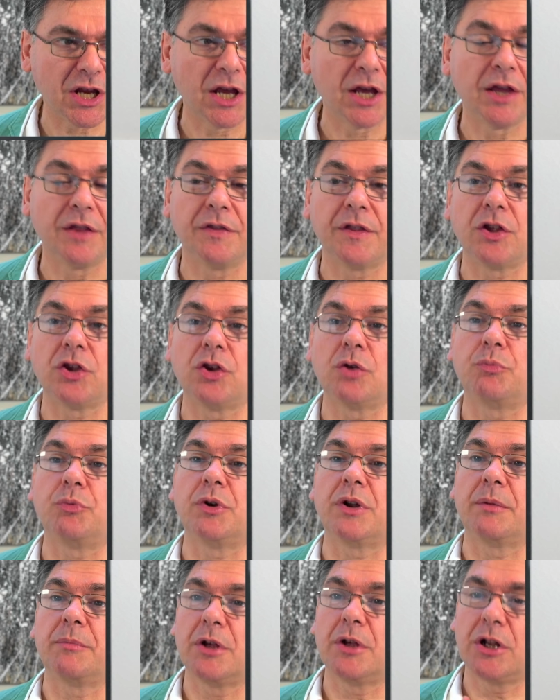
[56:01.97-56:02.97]
then you put
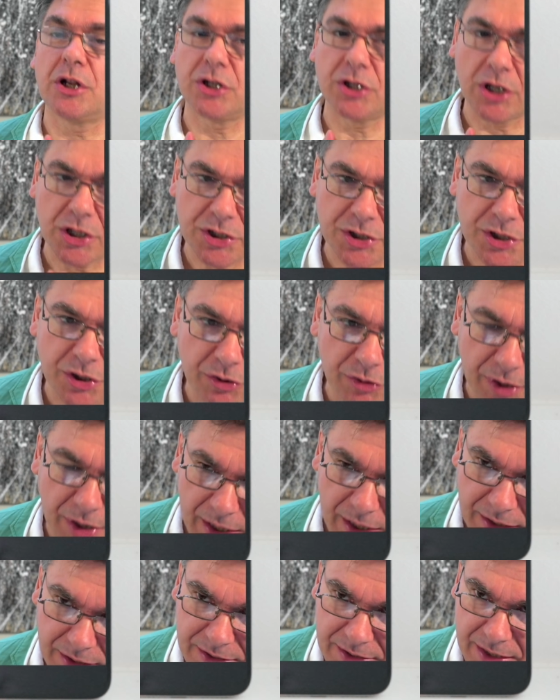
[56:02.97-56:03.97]
$1 million into the
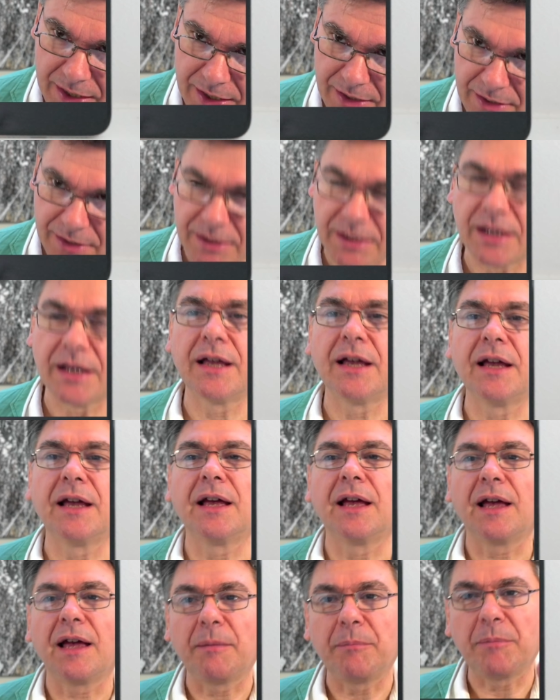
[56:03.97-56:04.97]
Hang Seng,
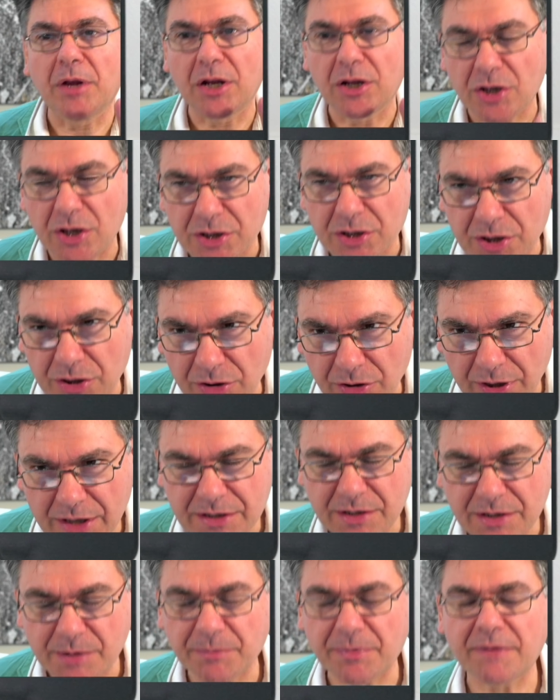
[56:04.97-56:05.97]
$1 million into the
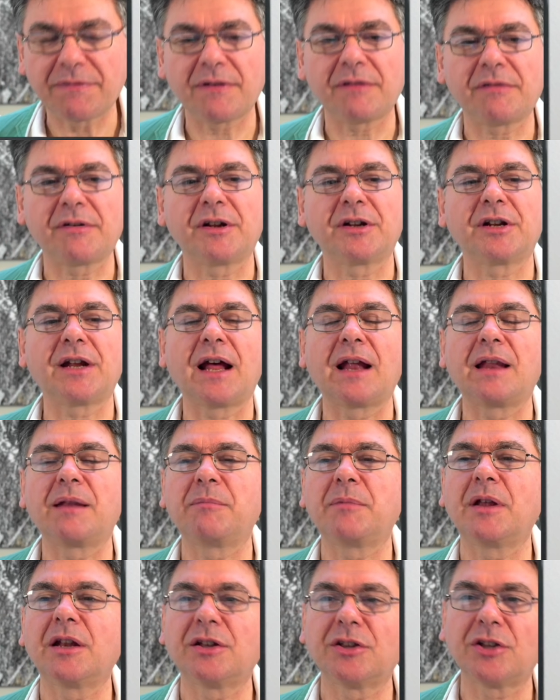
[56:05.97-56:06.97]
S&P 500, and $1
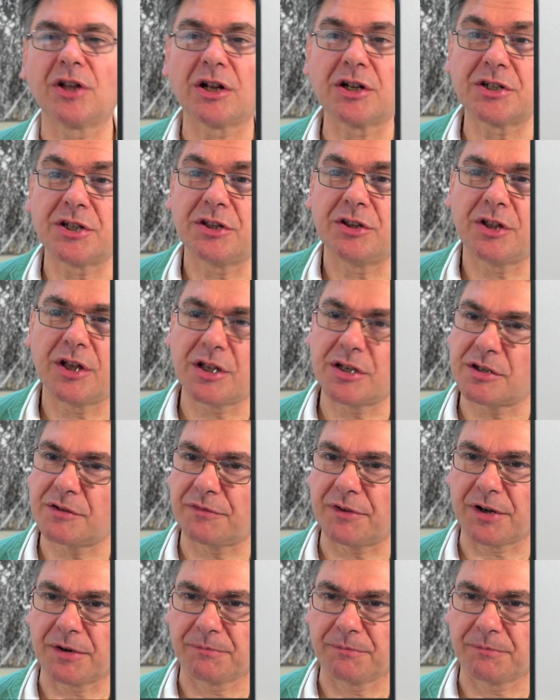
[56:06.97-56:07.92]
million in the HFR.